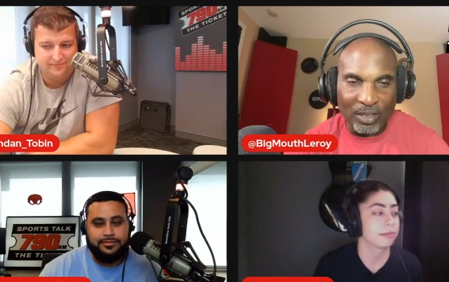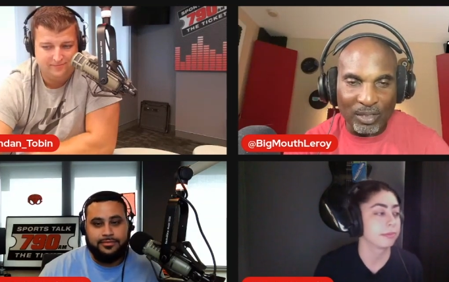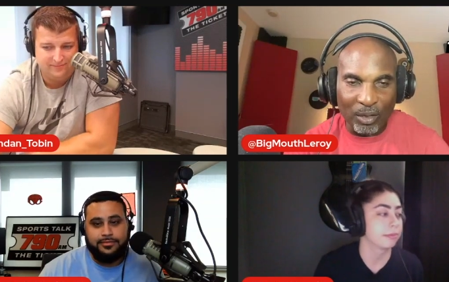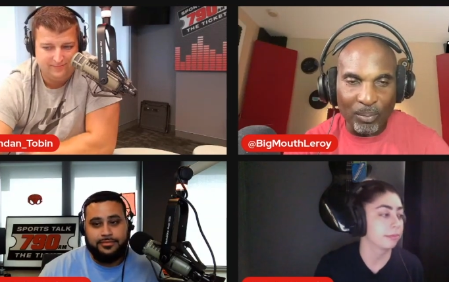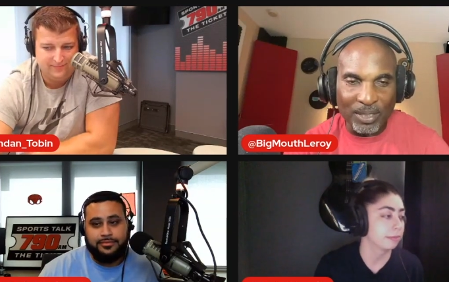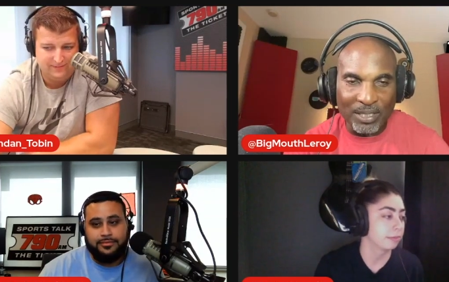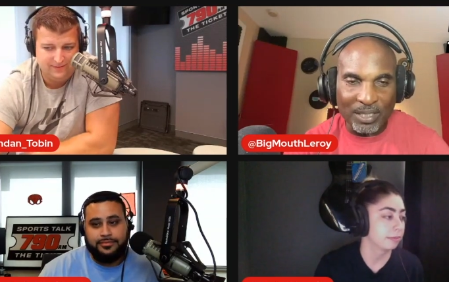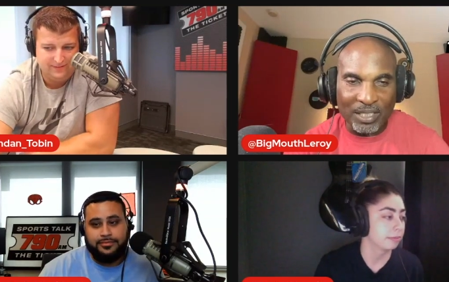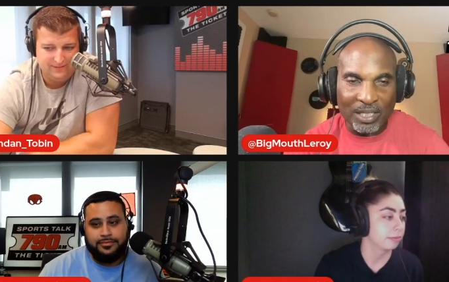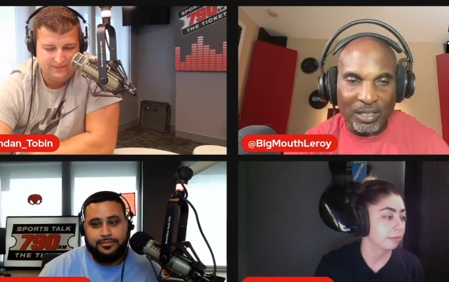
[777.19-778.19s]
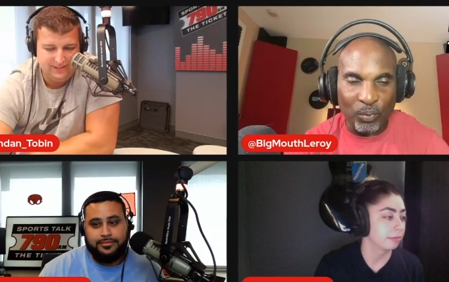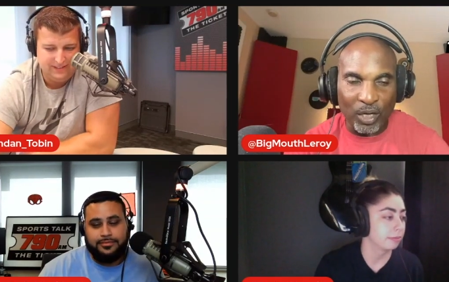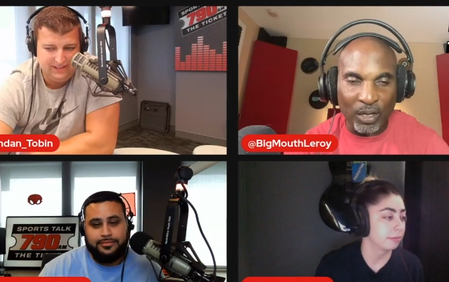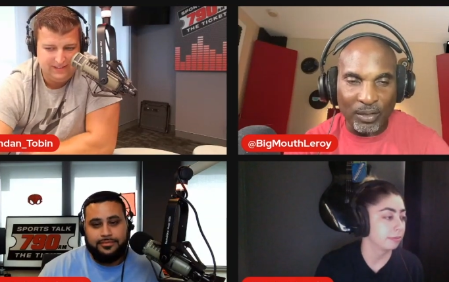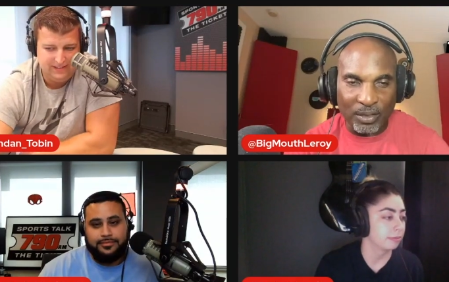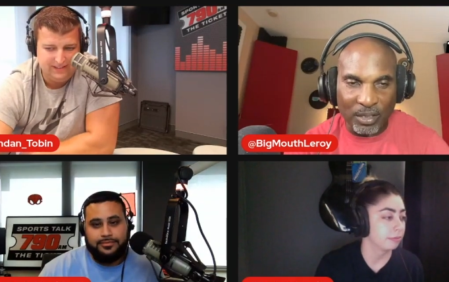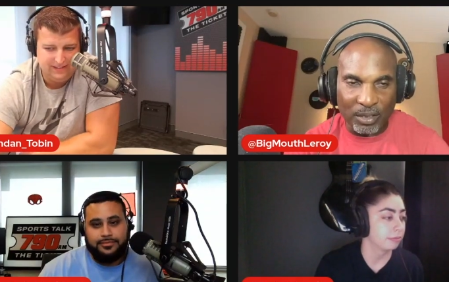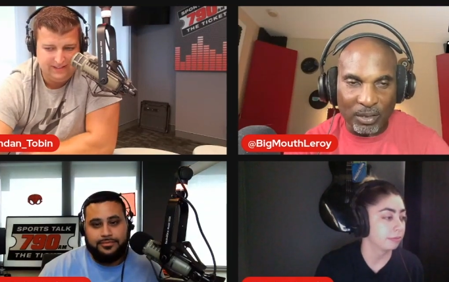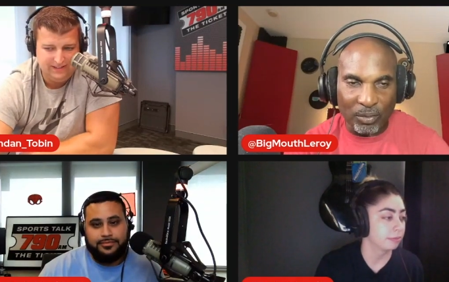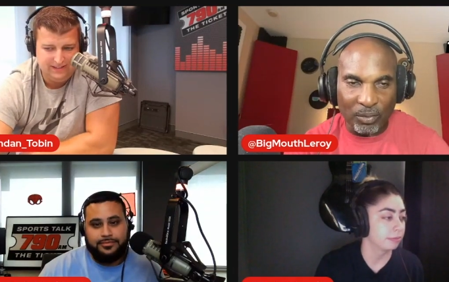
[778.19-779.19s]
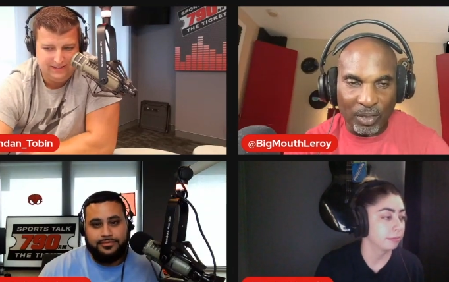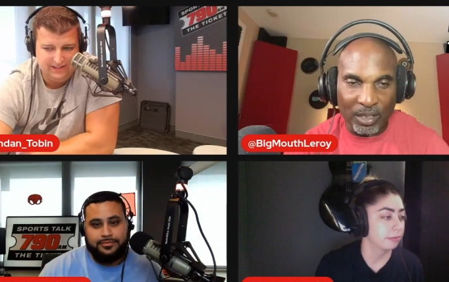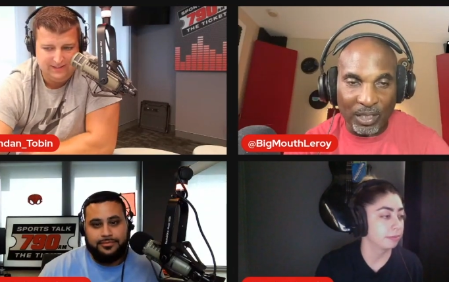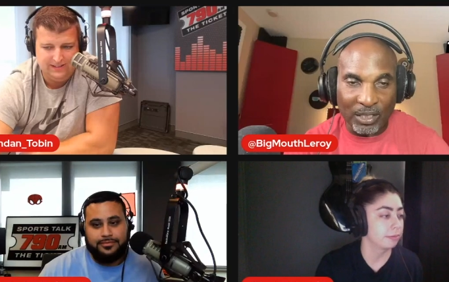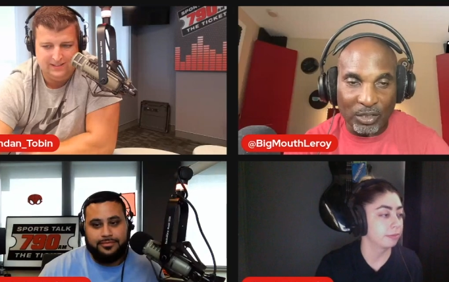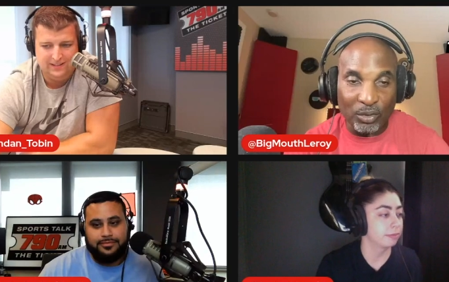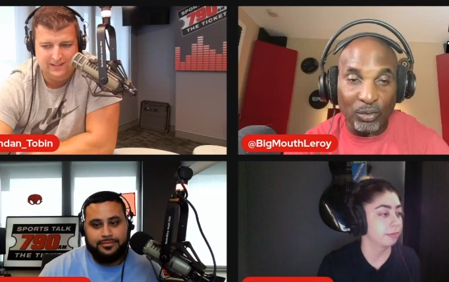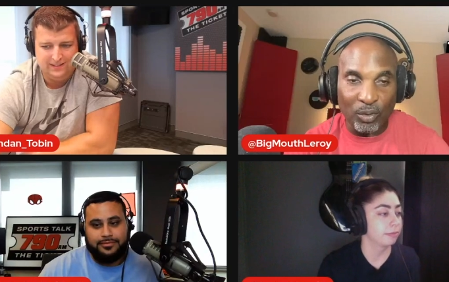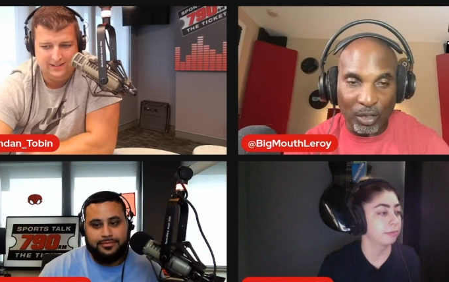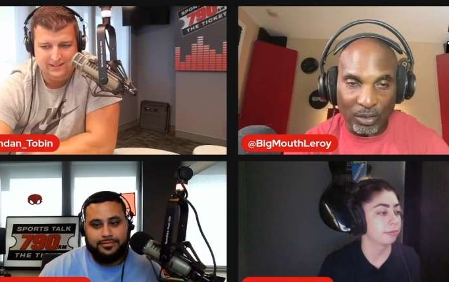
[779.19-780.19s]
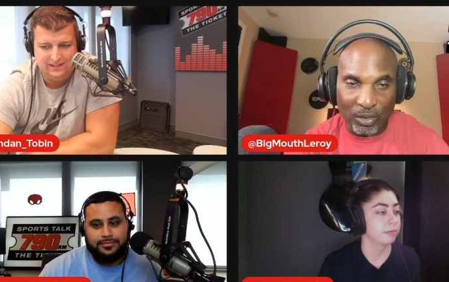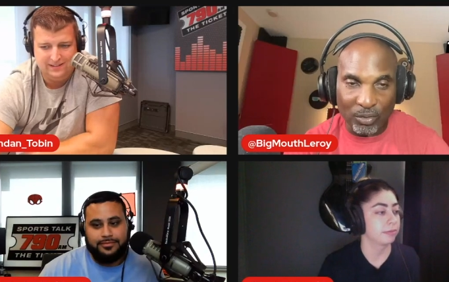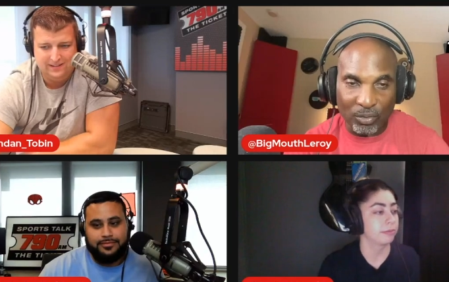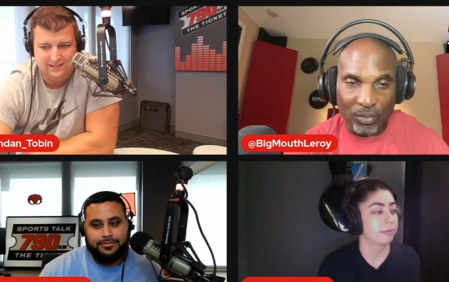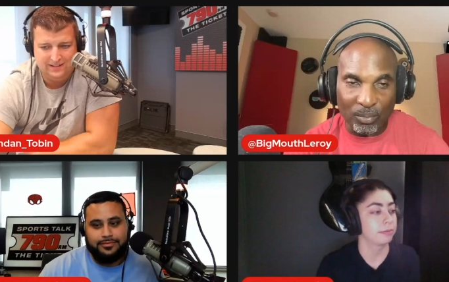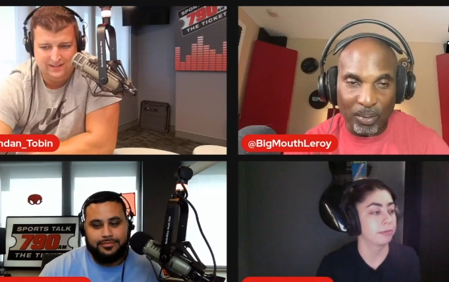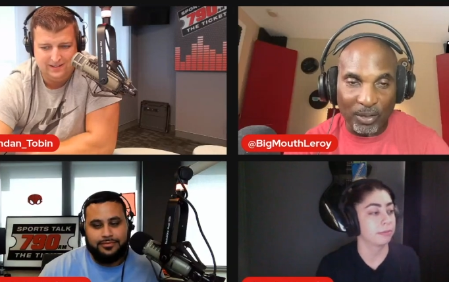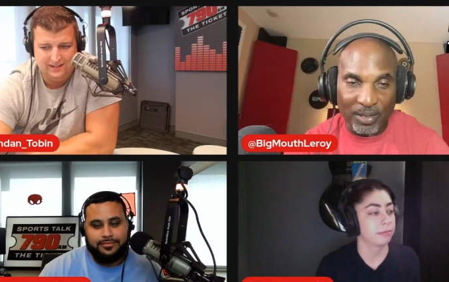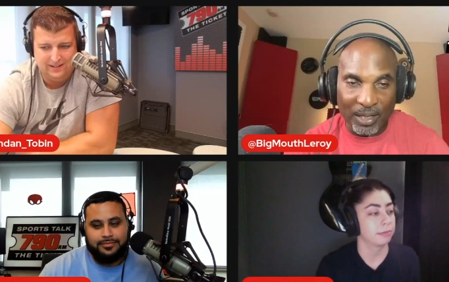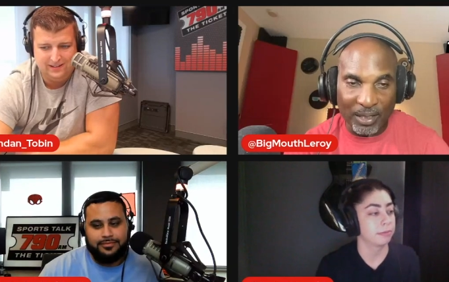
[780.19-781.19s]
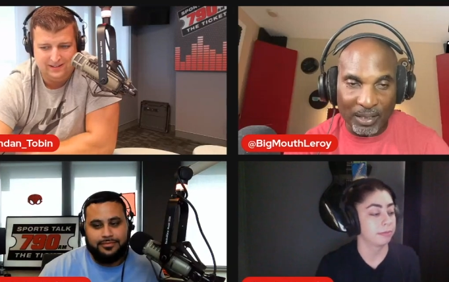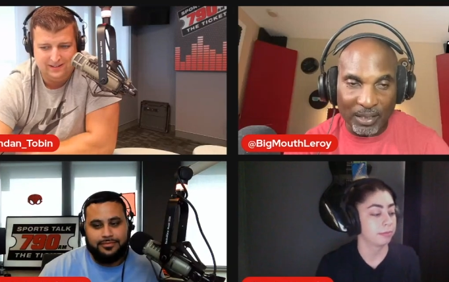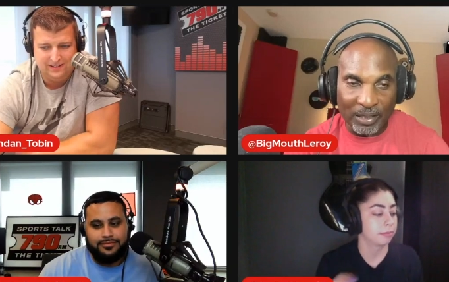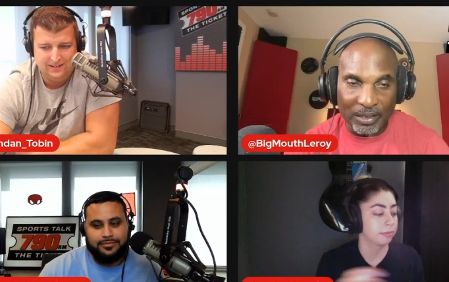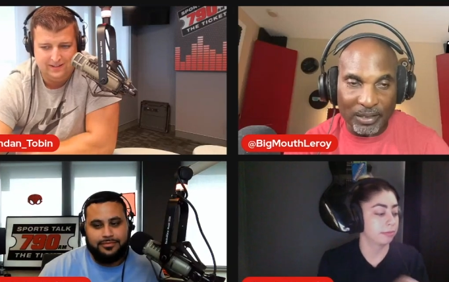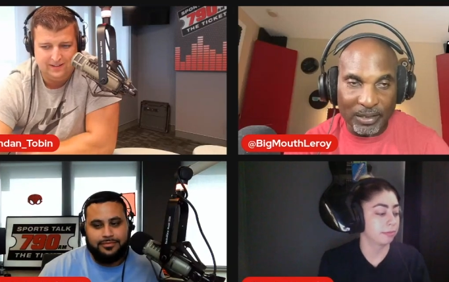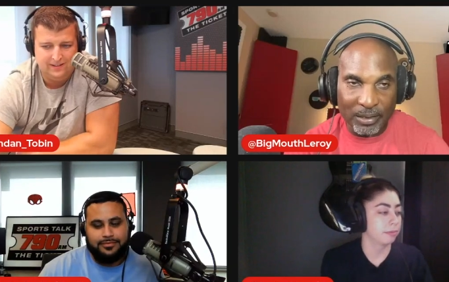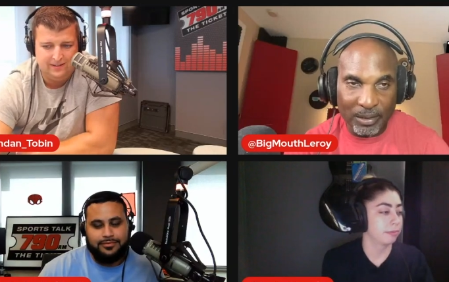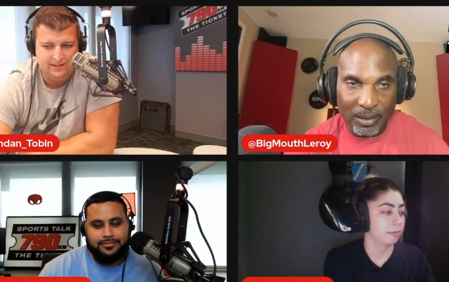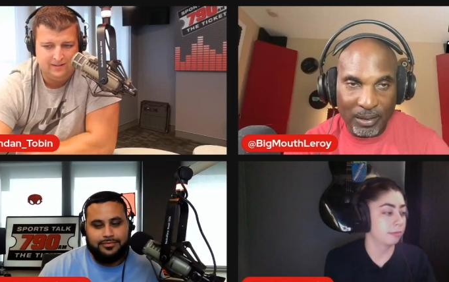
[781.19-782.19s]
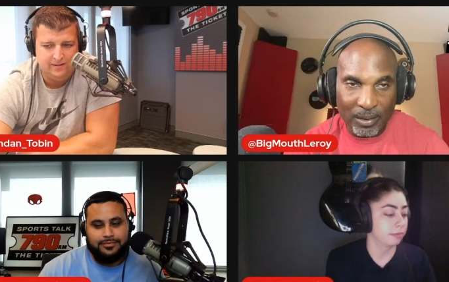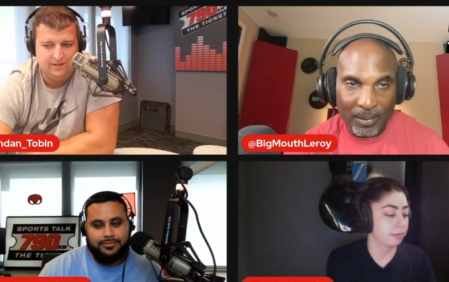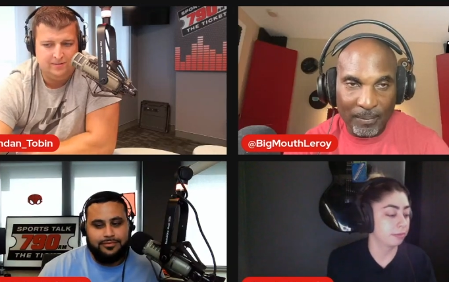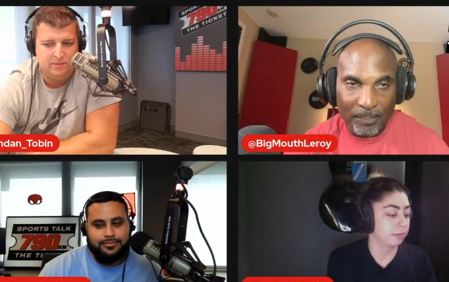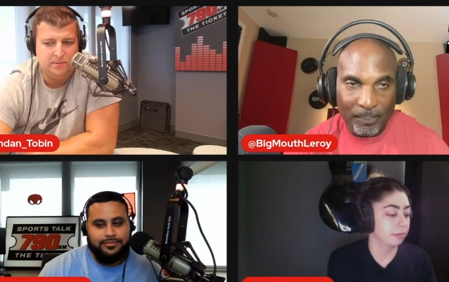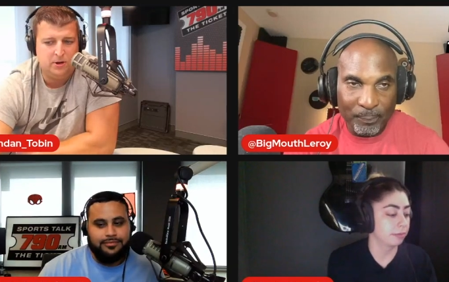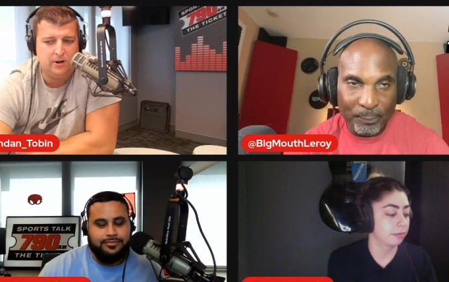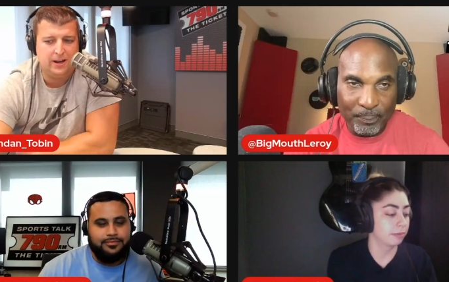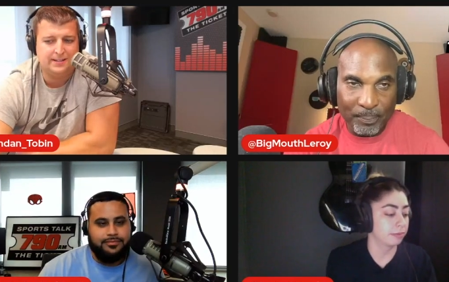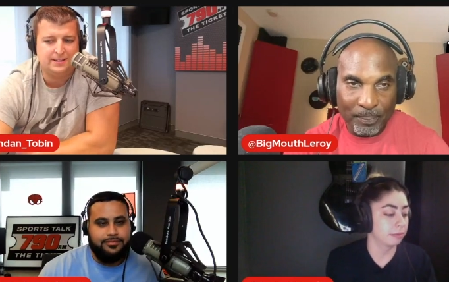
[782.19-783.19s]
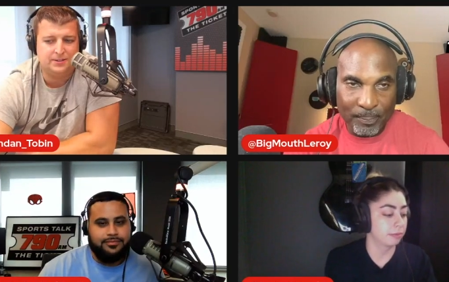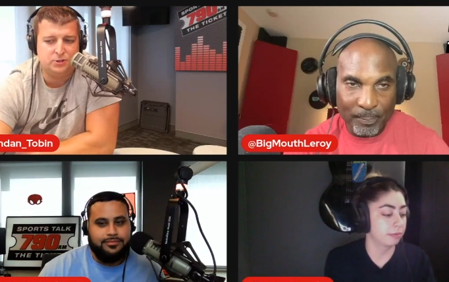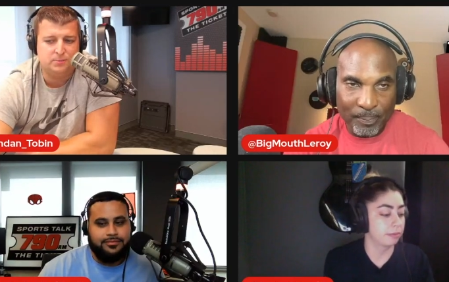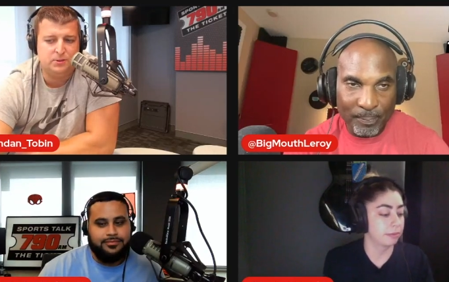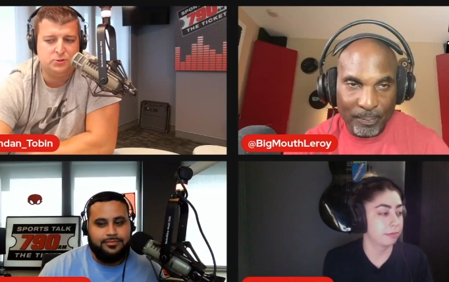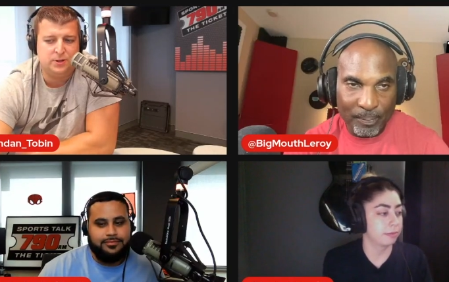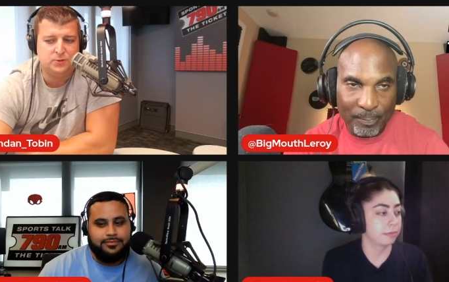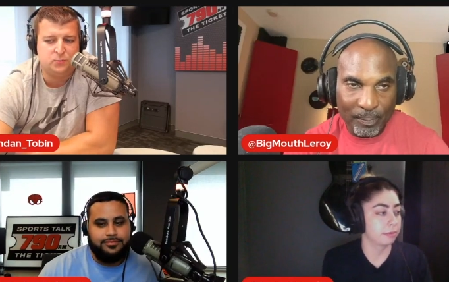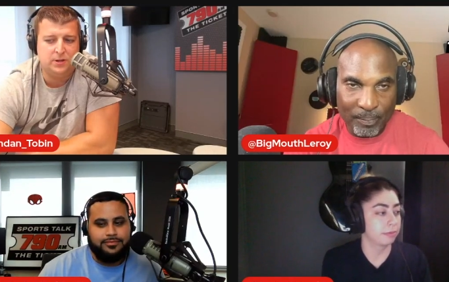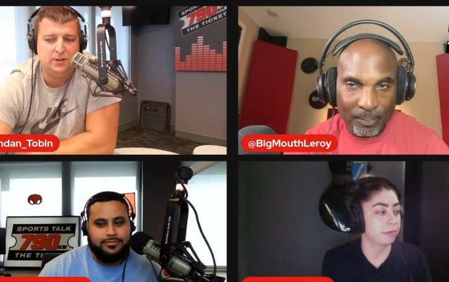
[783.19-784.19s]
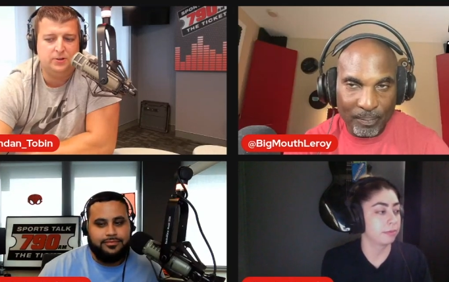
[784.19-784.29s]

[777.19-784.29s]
Speaker 1: don't be suggesting what others should do unless you are too partaking in this.
Speaker 2: Uh, BBR guy says, "Are Jimmy's dreads real or